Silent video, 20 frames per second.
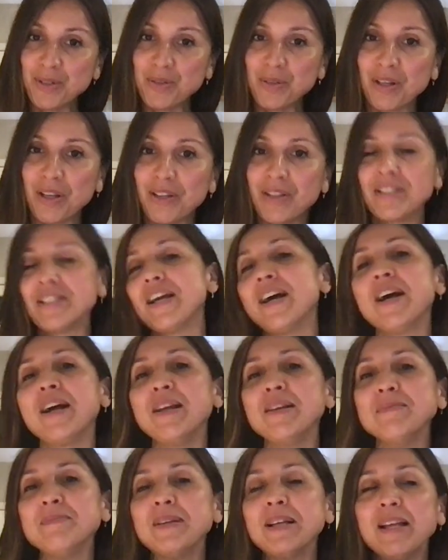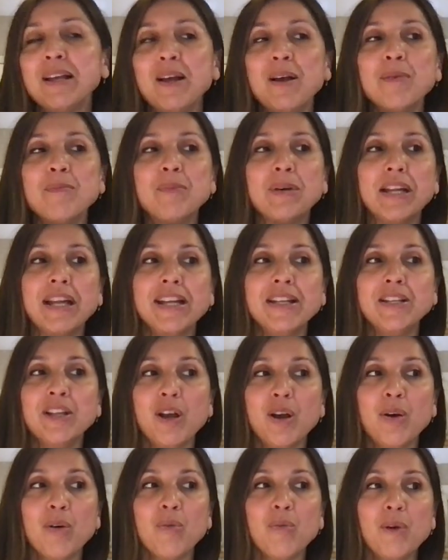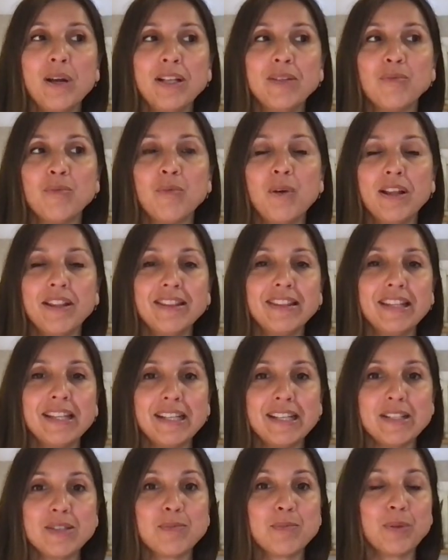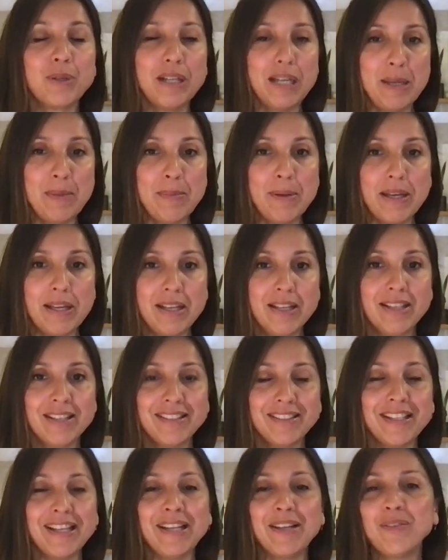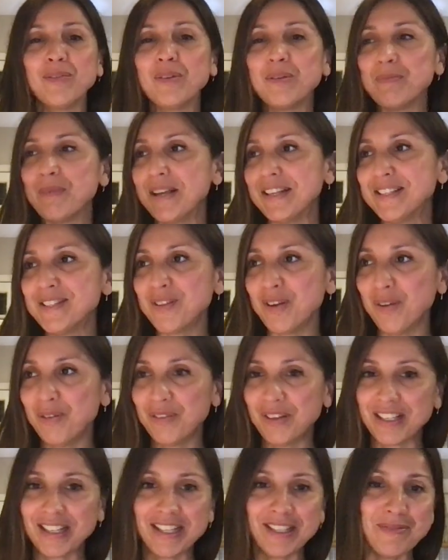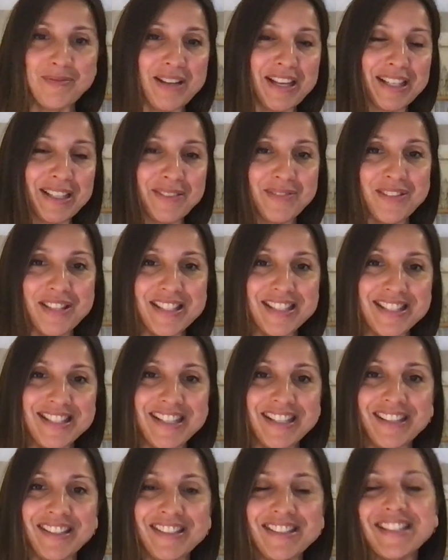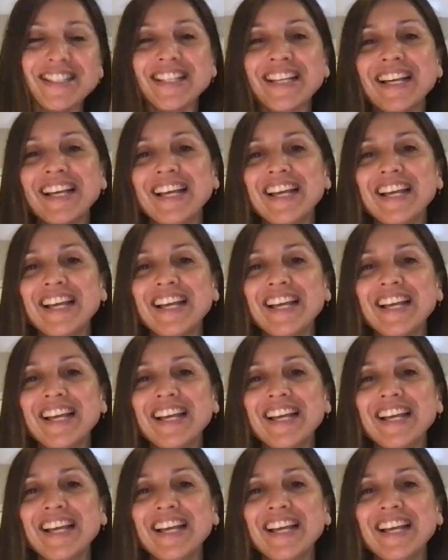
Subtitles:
do it all the time. But I know when one thing is pretty big, like when my sofa couldn't make it up the stairs.